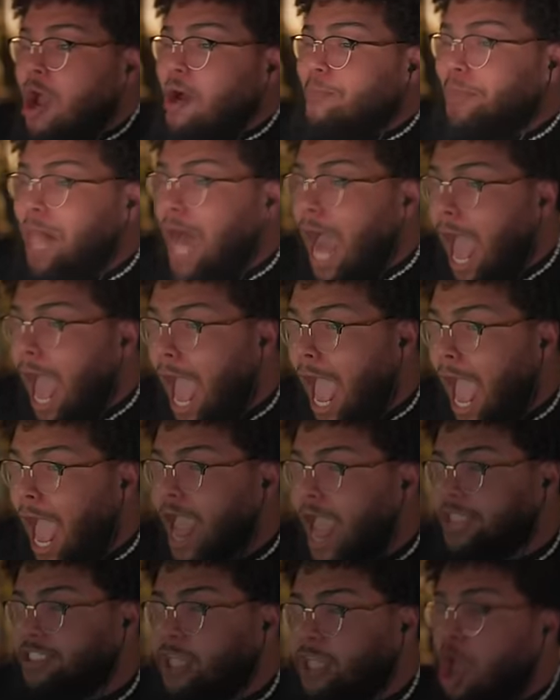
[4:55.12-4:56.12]

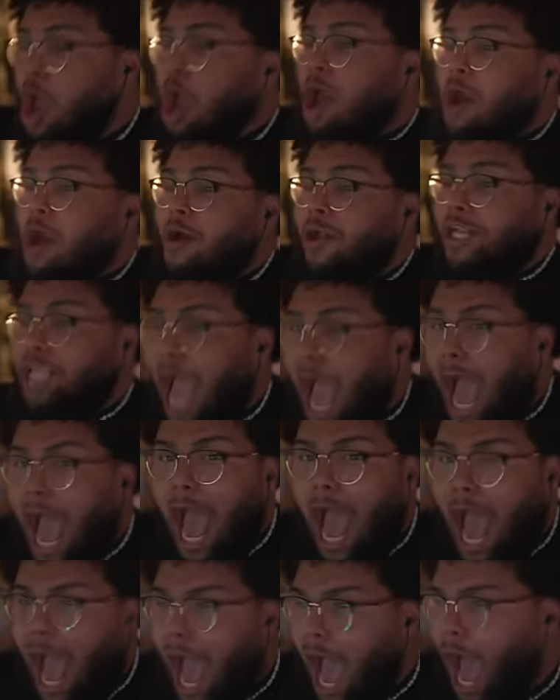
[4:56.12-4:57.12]
Please!
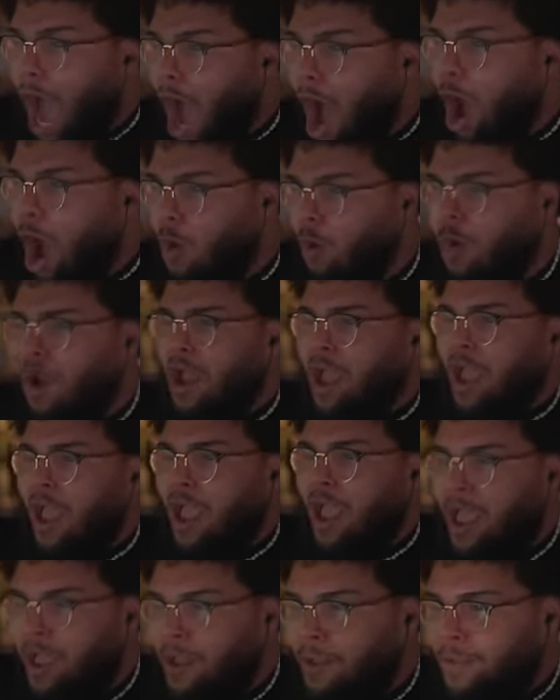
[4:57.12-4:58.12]
Go!
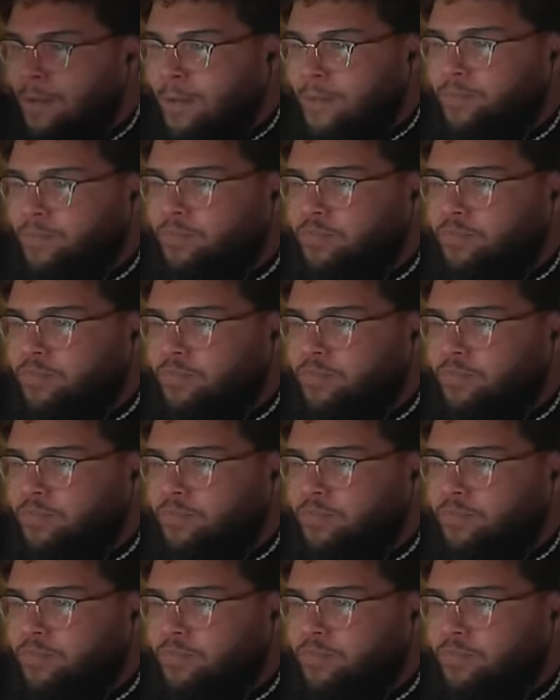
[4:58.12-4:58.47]
Go, go! Run,